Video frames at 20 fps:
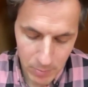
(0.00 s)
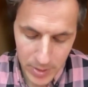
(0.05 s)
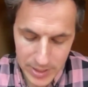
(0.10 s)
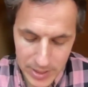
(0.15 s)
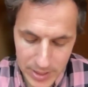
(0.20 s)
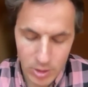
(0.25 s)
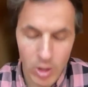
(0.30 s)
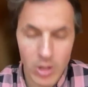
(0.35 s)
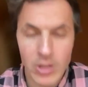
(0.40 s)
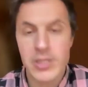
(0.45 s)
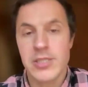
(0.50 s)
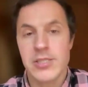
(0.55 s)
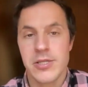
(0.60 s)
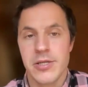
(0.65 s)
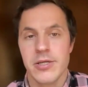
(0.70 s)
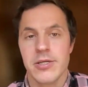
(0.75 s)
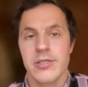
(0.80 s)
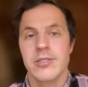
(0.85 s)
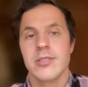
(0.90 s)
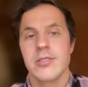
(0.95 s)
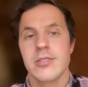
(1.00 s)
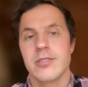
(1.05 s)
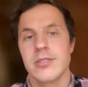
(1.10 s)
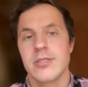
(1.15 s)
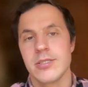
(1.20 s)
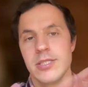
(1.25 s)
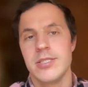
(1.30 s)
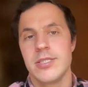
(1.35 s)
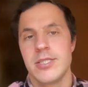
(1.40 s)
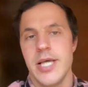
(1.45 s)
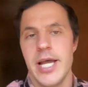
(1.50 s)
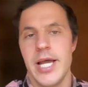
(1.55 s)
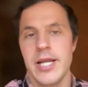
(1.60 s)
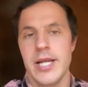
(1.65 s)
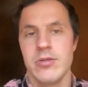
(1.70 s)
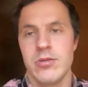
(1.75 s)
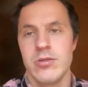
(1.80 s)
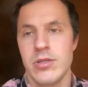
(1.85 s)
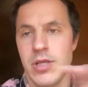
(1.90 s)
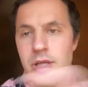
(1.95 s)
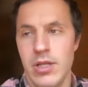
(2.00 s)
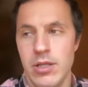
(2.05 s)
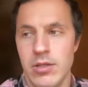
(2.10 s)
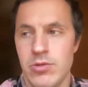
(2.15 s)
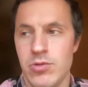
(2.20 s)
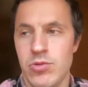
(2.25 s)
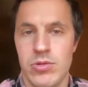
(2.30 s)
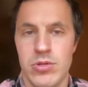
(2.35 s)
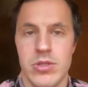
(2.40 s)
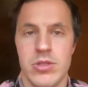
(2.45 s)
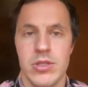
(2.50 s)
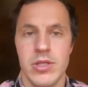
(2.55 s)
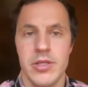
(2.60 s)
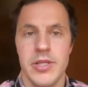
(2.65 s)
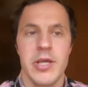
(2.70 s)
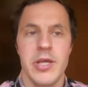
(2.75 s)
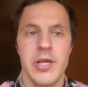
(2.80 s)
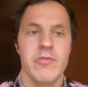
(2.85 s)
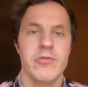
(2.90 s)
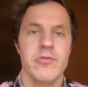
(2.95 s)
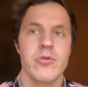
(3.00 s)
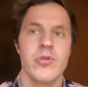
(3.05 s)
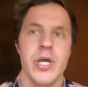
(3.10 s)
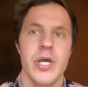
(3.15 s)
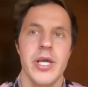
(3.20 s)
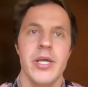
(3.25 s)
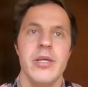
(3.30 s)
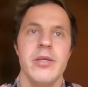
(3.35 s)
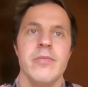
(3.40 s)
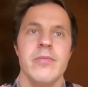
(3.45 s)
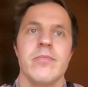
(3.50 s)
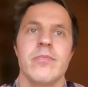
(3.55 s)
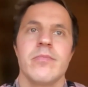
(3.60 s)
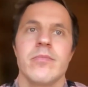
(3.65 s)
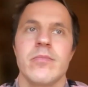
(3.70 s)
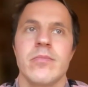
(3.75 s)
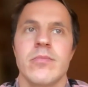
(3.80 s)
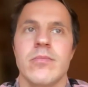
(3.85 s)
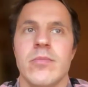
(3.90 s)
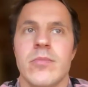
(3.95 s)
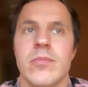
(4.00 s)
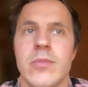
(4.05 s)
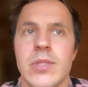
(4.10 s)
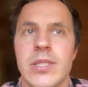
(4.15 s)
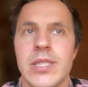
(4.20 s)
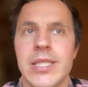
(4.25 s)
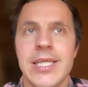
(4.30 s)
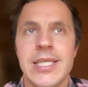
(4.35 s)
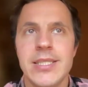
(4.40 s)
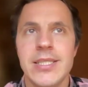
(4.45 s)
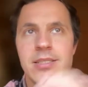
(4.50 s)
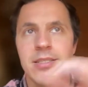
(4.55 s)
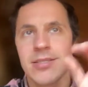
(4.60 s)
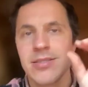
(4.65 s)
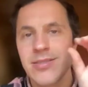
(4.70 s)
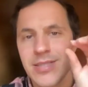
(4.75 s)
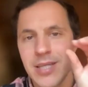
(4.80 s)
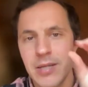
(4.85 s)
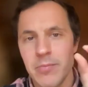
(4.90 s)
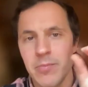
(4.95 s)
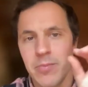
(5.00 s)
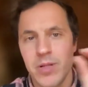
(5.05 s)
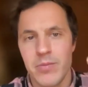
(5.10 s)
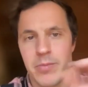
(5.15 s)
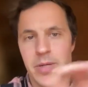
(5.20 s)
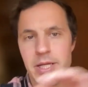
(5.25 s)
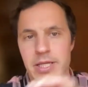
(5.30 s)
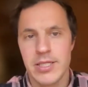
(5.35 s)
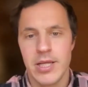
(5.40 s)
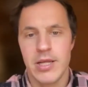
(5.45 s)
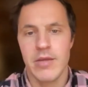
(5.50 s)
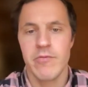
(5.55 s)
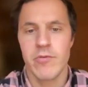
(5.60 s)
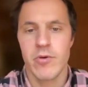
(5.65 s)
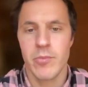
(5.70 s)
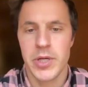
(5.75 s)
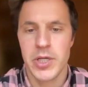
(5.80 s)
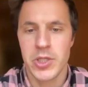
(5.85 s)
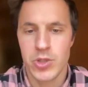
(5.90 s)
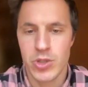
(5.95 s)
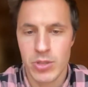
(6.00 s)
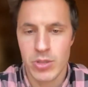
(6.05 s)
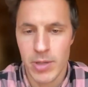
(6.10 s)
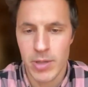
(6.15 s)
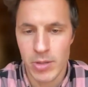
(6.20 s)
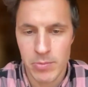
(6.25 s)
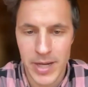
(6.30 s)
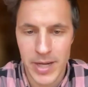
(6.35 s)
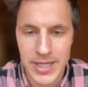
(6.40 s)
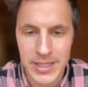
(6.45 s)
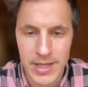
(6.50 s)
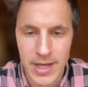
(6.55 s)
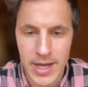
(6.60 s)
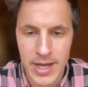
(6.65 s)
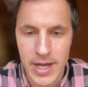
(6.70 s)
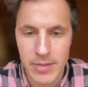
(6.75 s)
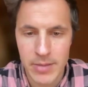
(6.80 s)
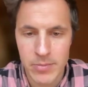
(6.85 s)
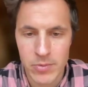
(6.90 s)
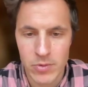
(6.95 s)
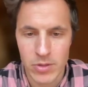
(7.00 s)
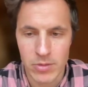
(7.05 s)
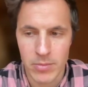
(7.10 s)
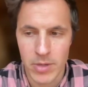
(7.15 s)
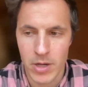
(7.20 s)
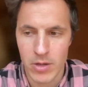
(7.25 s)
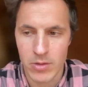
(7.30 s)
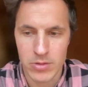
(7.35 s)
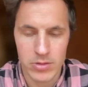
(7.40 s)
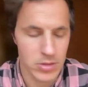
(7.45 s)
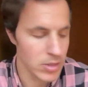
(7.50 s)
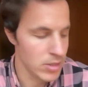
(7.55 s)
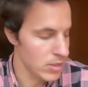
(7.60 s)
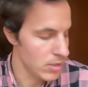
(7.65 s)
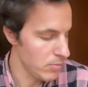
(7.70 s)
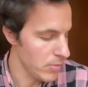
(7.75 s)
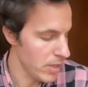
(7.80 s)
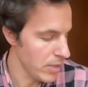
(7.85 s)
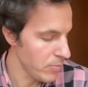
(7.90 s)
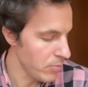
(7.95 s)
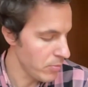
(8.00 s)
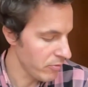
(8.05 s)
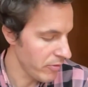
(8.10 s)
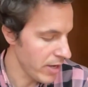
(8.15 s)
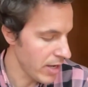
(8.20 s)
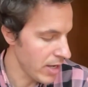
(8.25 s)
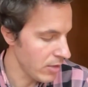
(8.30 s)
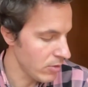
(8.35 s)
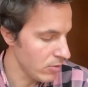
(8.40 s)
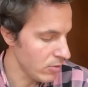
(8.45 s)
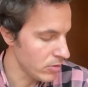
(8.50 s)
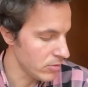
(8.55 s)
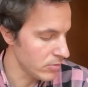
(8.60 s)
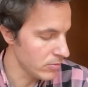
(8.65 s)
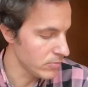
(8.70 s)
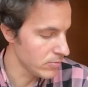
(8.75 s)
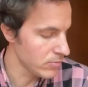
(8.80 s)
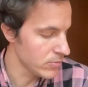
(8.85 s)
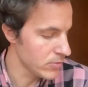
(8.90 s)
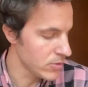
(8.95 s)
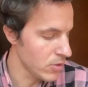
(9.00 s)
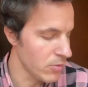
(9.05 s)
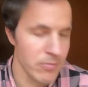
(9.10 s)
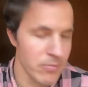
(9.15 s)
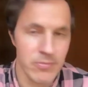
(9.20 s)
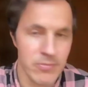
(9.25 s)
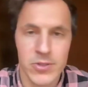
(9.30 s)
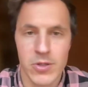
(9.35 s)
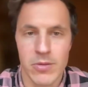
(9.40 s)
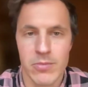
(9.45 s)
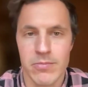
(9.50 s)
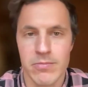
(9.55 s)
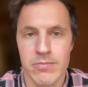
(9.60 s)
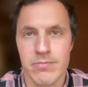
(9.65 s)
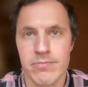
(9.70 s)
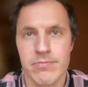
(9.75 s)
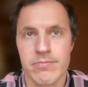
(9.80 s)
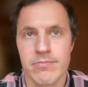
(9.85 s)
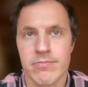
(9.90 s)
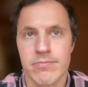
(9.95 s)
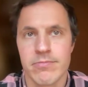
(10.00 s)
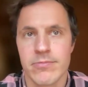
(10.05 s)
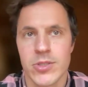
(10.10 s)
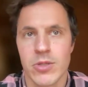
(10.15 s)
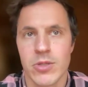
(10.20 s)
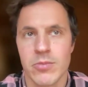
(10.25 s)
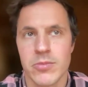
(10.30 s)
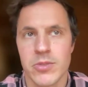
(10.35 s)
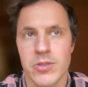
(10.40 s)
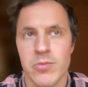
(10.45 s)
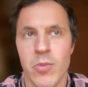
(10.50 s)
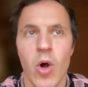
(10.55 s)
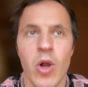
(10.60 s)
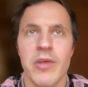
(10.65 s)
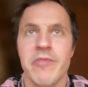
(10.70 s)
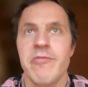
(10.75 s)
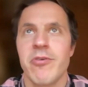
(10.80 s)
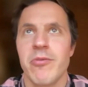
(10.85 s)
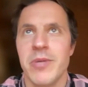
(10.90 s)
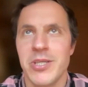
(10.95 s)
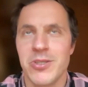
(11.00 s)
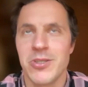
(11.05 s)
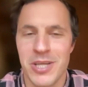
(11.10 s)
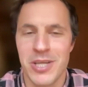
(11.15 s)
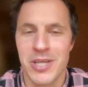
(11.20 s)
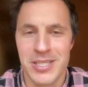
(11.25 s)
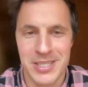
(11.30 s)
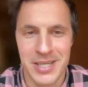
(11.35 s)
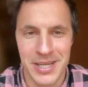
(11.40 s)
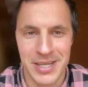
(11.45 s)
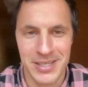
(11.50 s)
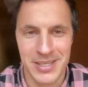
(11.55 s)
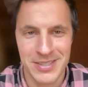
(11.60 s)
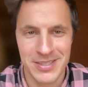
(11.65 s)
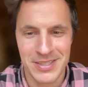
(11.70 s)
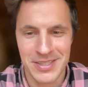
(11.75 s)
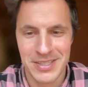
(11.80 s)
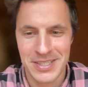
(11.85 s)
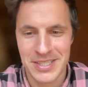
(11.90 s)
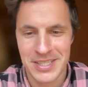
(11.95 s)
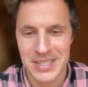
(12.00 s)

But all these years, since then till the day of today, these simple basic information about my type or about my profile or some some some small information, let's say,